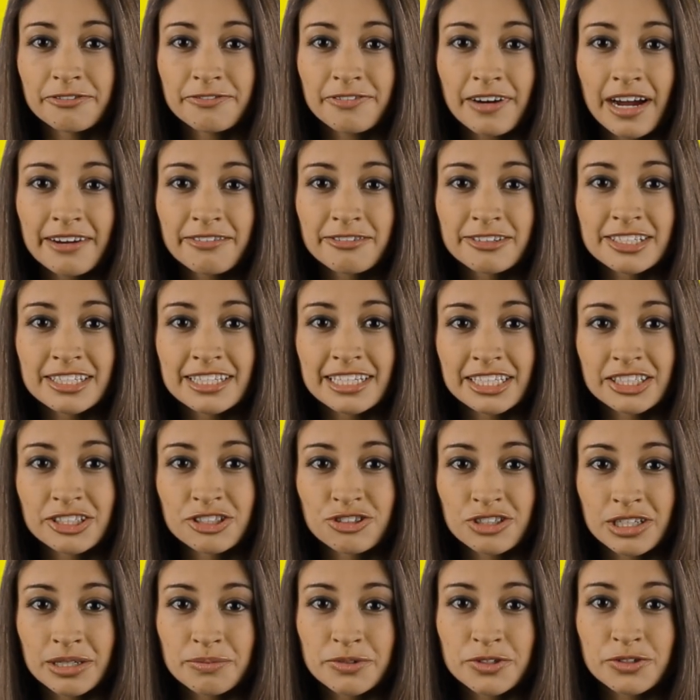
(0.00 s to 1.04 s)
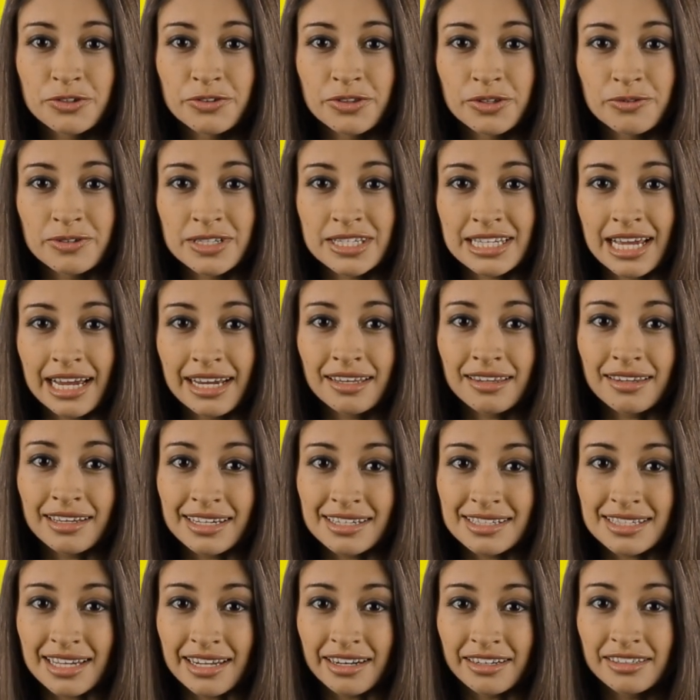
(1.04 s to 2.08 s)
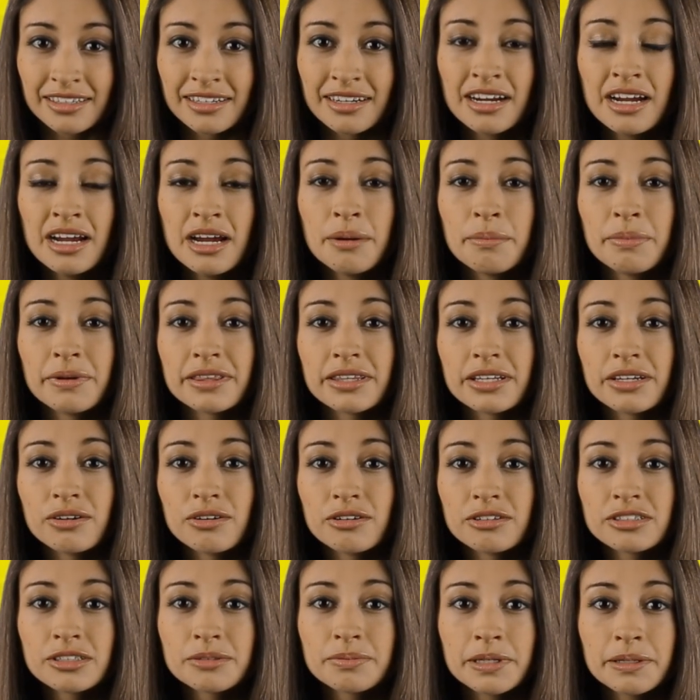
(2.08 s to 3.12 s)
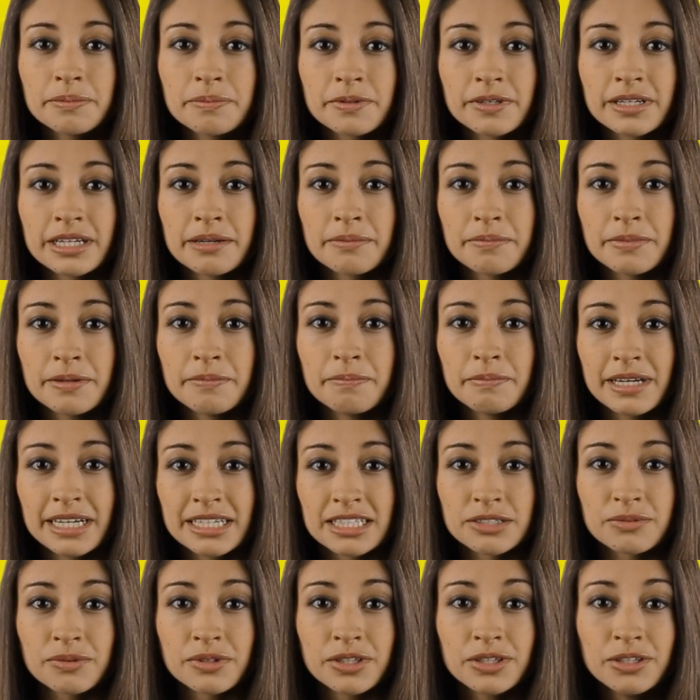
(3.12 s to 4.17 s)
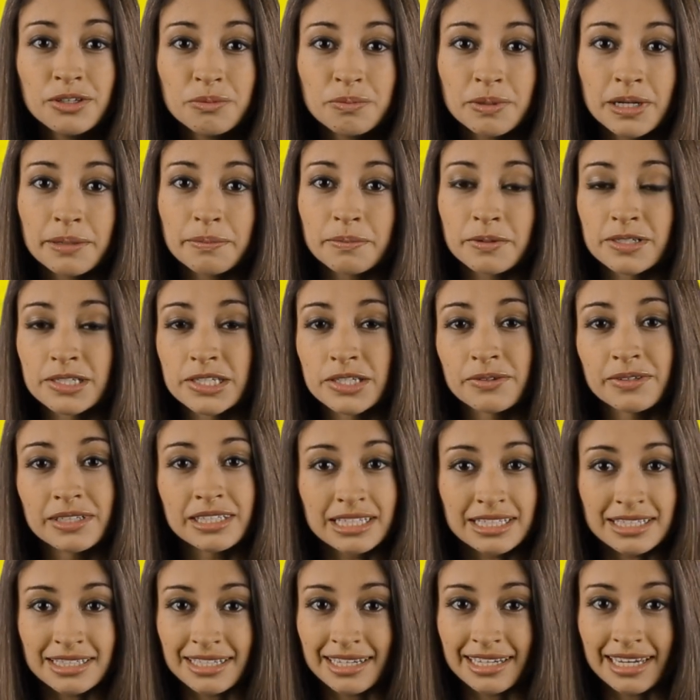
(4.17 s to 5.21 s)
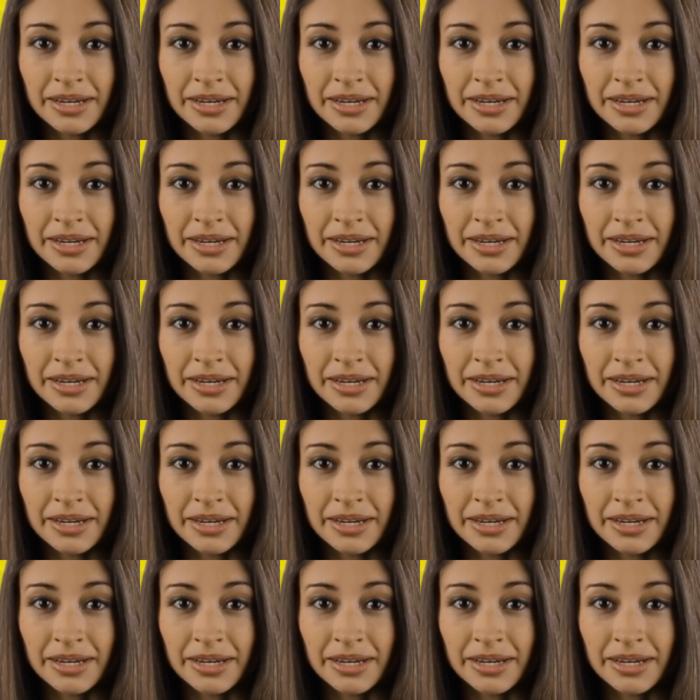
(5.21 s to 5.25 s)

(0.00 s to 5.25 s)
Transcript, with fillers: 5 or 6 trips through the recycling center, but the older paper can be mixed with new paper so it doesn't